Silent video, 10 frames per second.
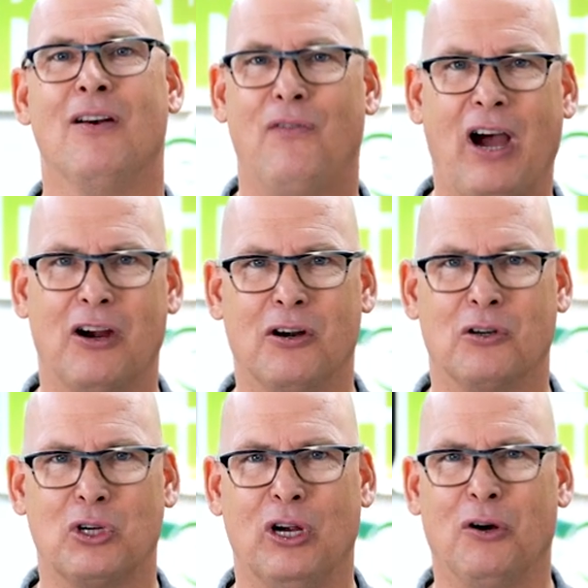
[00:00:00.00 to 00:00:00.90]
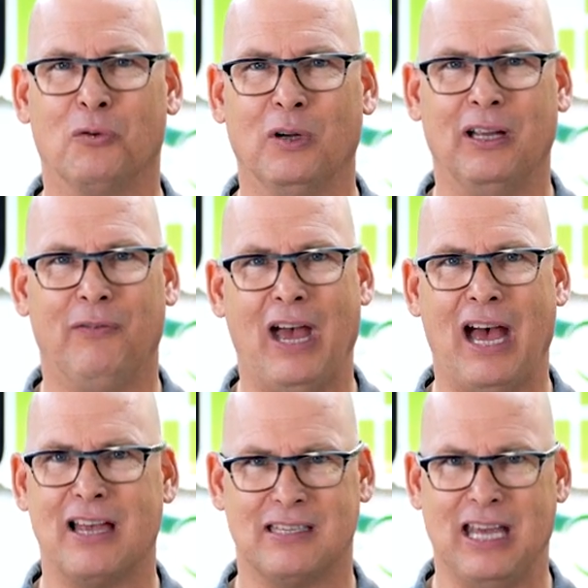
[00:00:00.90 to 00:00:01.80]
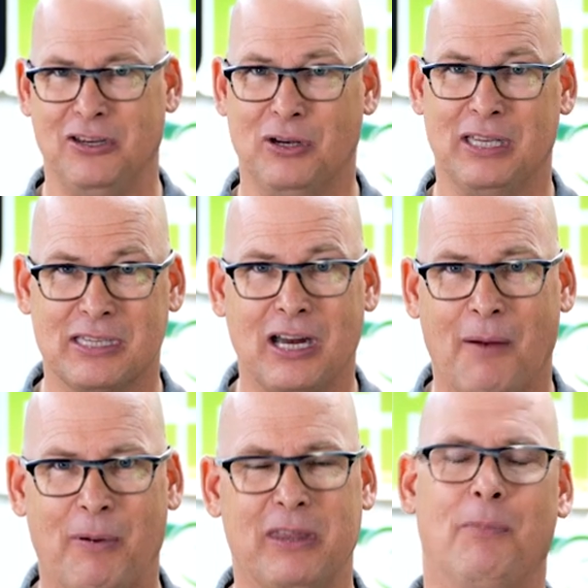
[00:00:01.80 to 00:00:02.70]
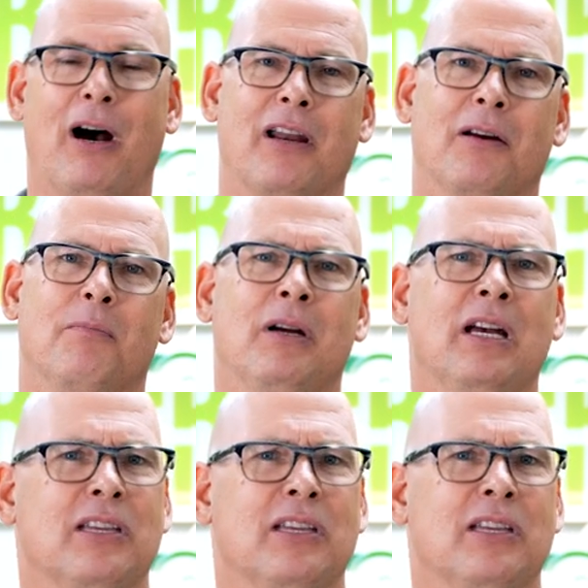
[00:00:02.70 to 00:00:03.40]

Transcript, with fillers: fire trail really fast that you can stop at the bottom.